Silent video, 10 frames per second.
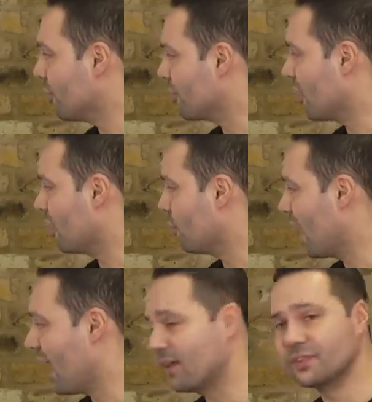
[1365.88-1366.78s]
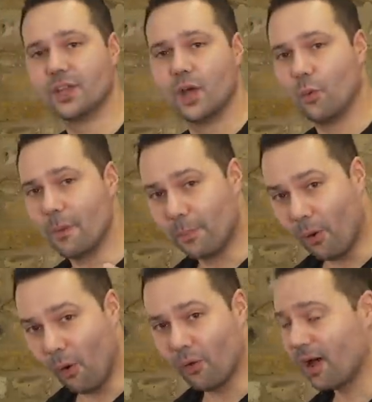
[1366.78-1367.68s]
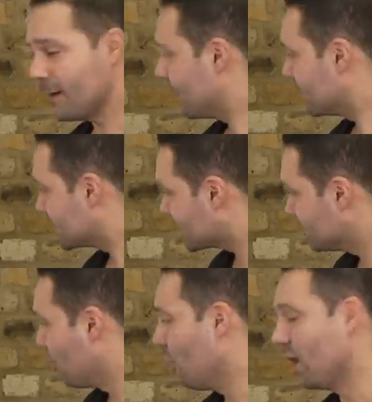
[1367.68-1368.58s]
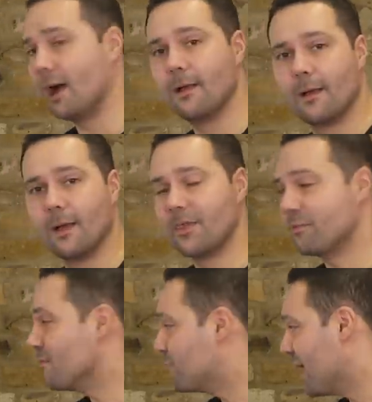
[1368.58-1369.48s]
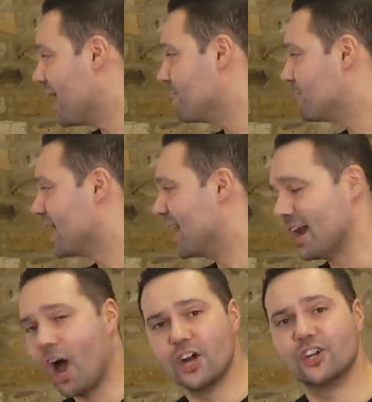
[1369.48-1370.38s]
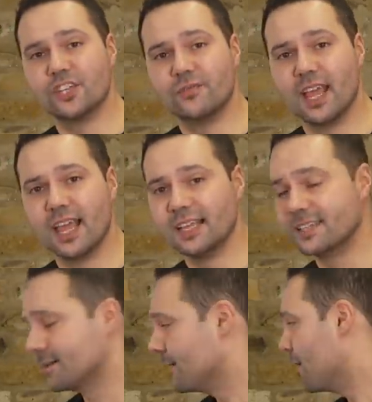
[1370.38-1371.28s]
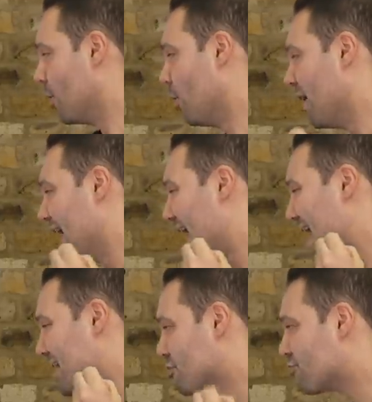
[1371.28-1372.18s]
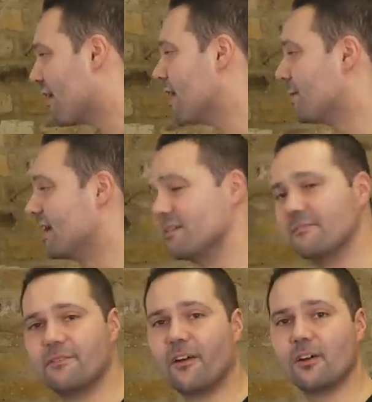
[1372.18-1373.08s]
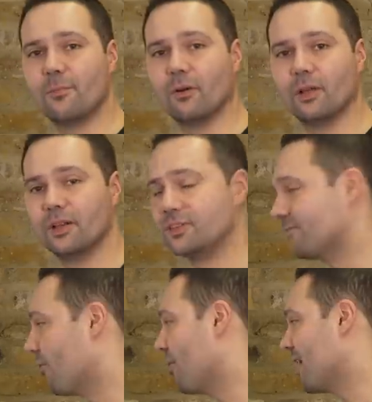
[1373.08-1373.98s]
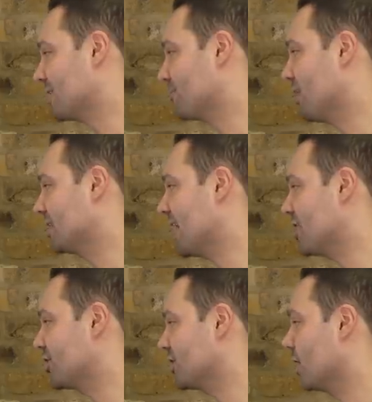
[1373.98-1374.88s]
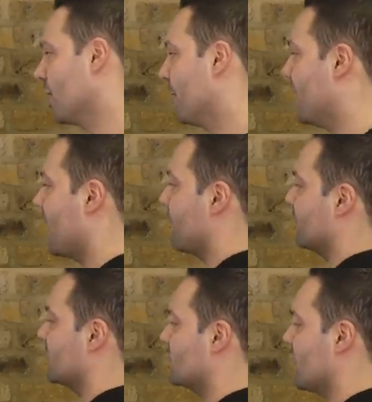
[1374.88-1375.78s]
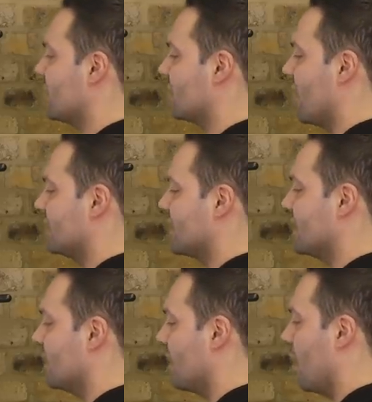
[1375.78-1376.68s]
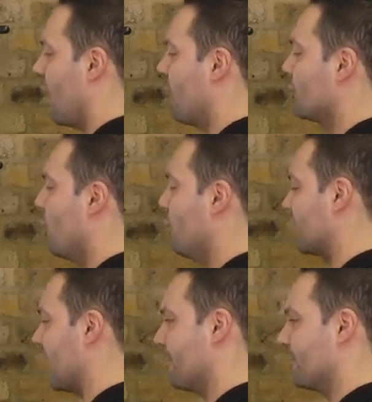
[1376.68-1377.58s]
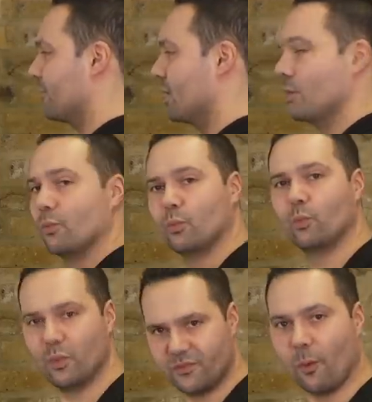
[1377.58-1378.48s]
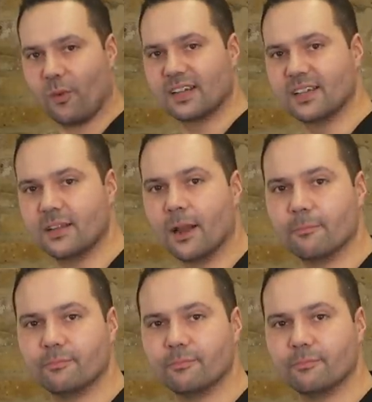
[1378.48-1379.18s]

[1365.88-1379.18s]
Northern Ireland, Wales. We're poorer, smaller, uh, than we've been in hundreds of years. We're incredibly vulnerable to foreign exploitation, but 2030, I'm calling it. We've got Brexit done.